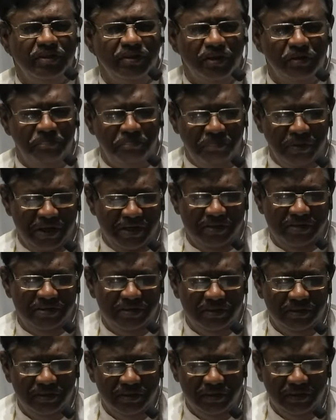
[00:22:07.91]
repent
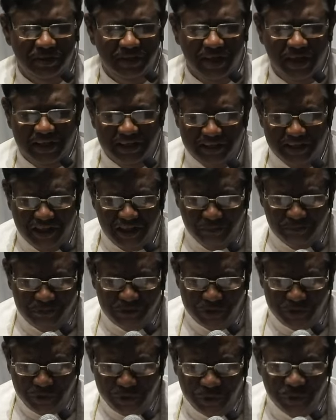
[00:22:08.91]
and come
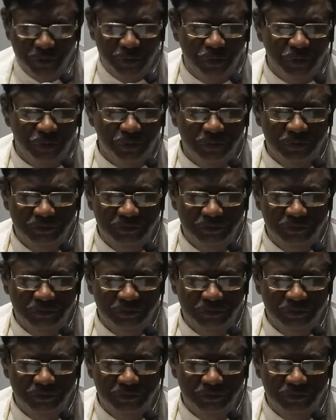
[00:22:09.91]
to you